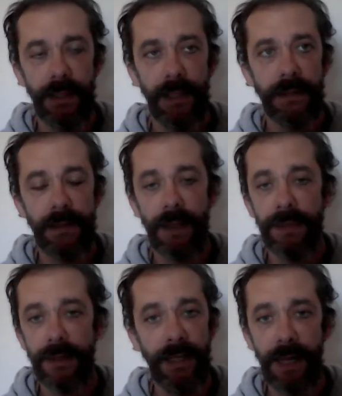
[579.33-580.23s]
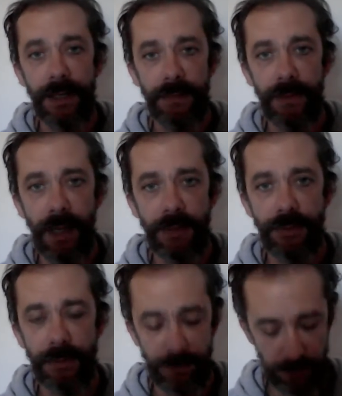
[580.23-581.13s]
It's nothing negative,
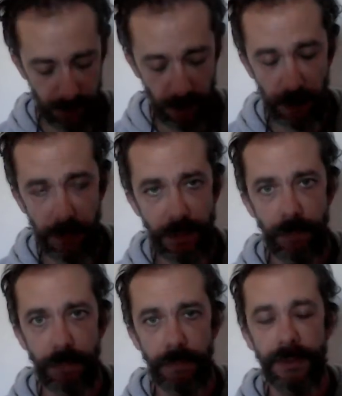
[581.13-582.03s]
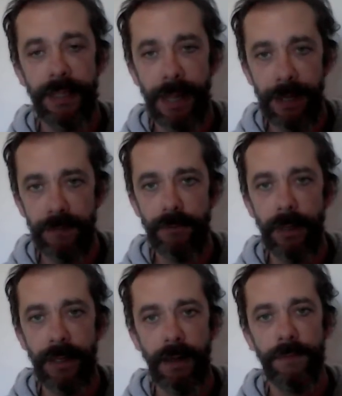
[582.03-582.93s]
actually. It's a negative
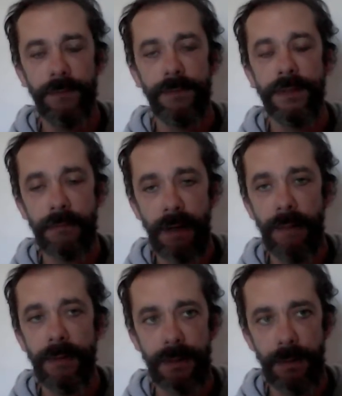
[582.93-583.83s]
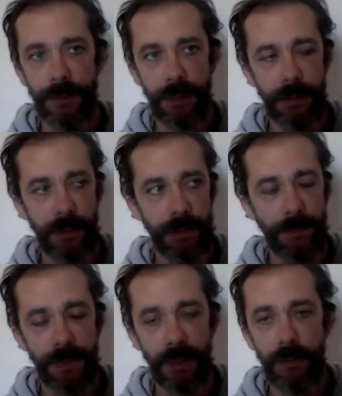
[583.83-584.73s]
way of describing
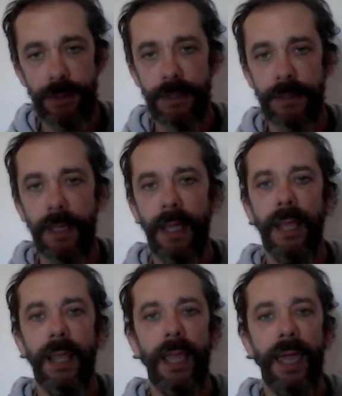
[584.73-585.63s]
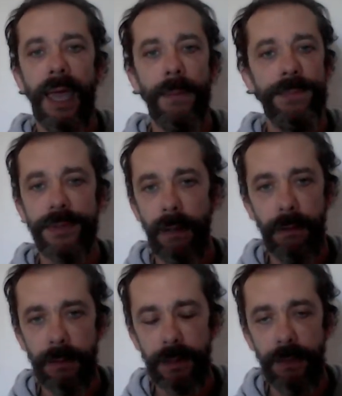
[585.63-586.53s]
something which is
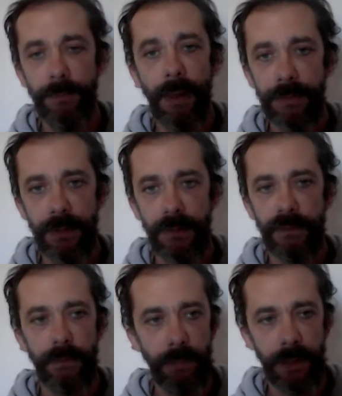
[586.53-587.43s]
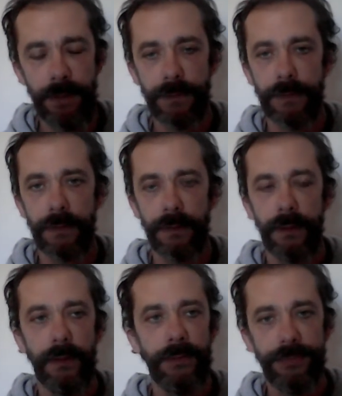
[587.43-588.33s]
absolutely positive, bliss,
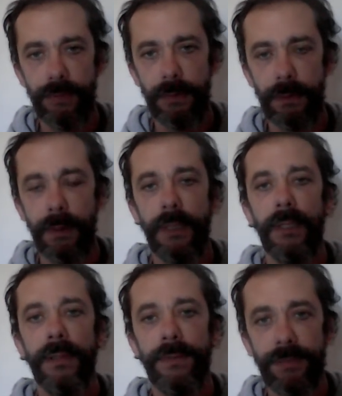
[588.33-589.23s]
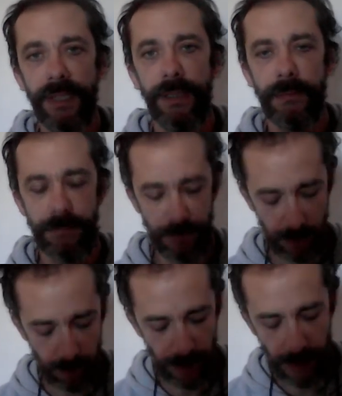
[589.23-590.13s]
full, freedom,
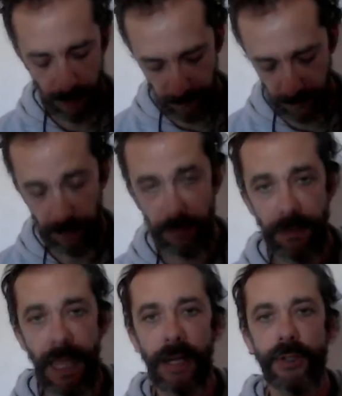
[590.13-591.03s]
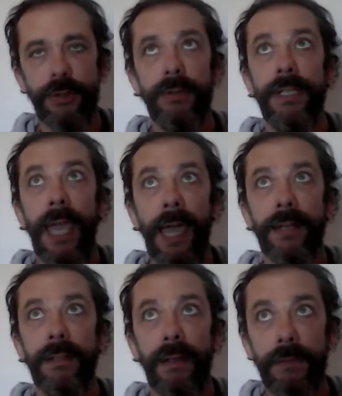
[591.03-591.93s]
creativity, an action, the
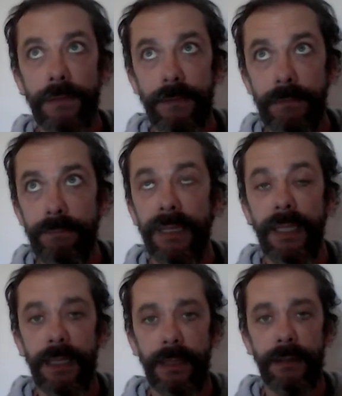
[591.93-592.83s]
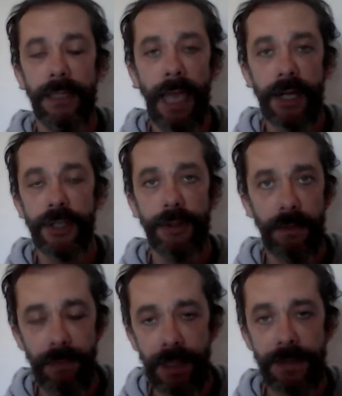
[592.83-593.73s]
act of being, the action
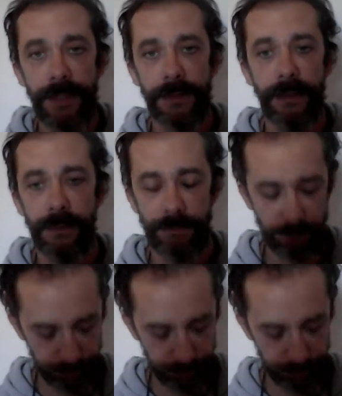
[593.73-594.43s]
of existing,